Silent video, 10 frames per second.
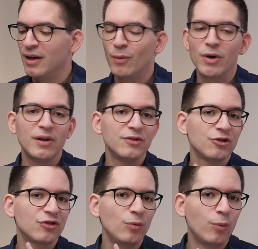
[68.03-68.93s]
Well,
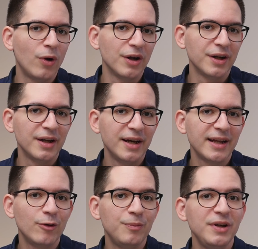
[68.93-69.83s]
just one, and
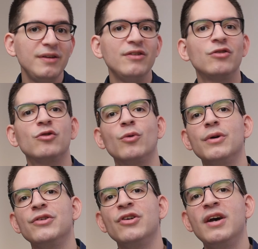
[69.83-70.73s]
that would be the
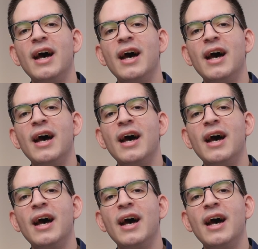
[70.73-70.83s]
storage.